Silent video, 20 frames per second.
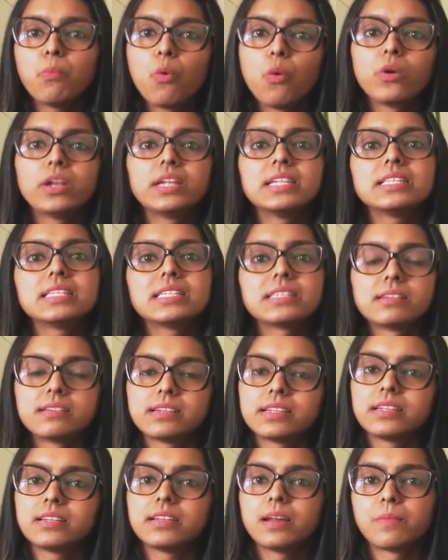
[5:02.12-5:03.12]
pour in
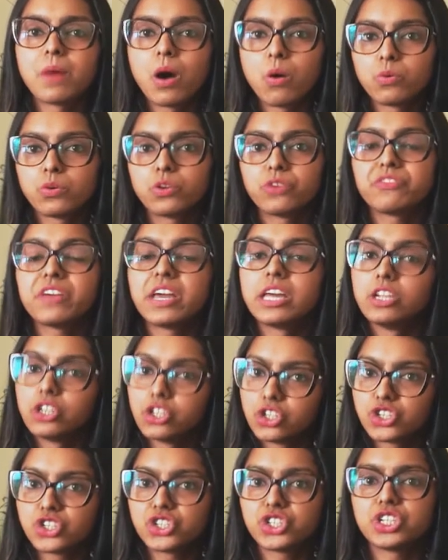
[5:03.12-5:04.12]
certain amount of
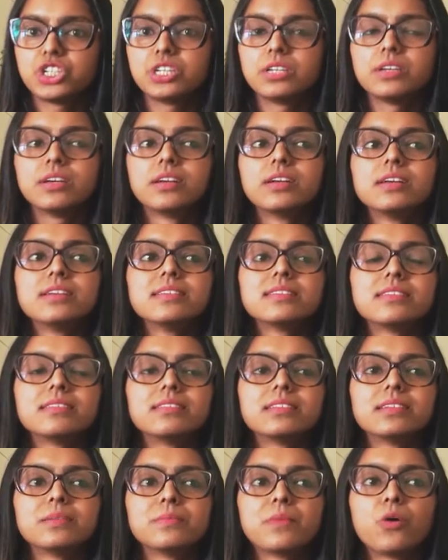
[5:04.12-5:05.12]
energy,
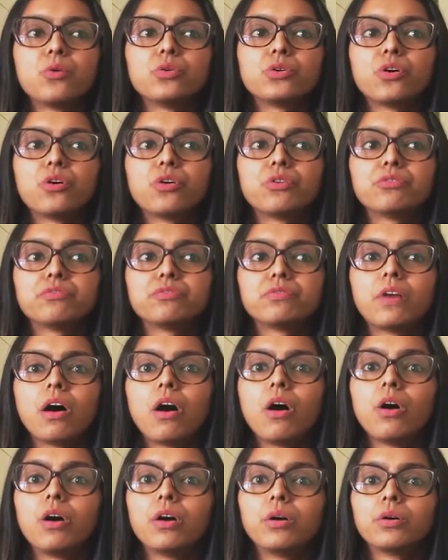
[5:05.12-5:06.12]
certain amount of
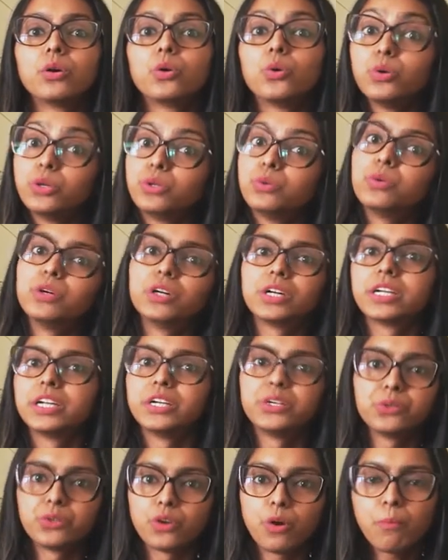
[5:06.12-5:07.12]
good work
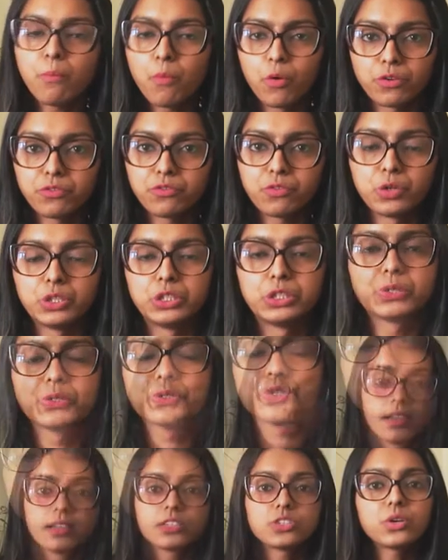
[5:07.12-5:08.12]
into your portfolio.
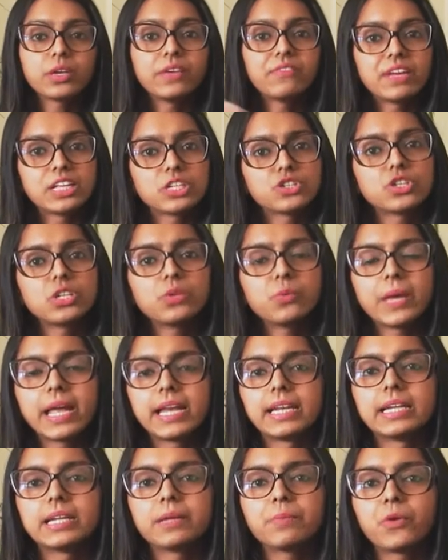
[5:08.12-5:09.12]
So eventually we
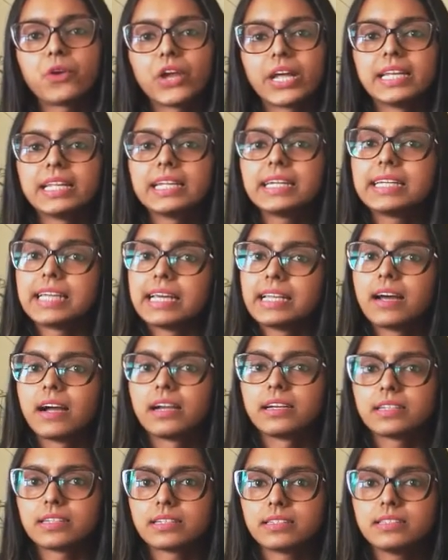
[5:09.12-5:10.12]
ended up writing 10
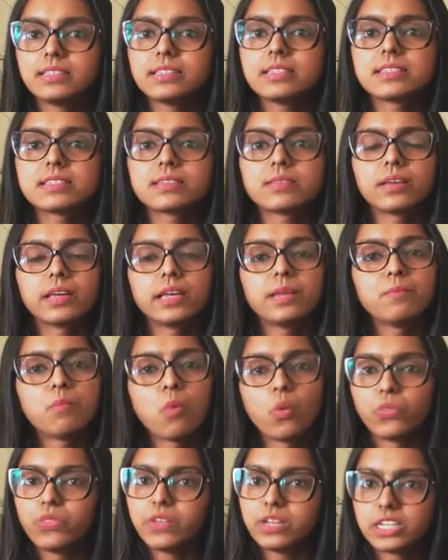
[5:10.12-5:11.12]
articles in
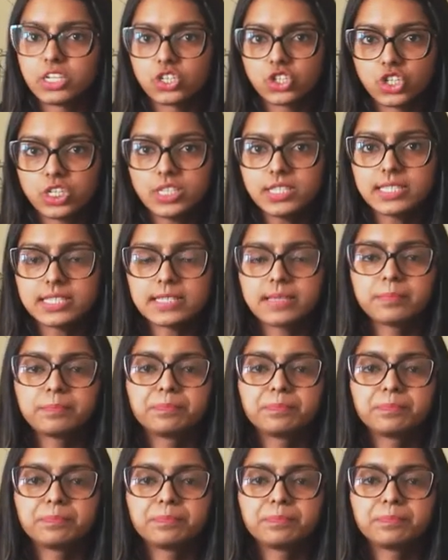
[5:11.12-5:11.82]
both the niches.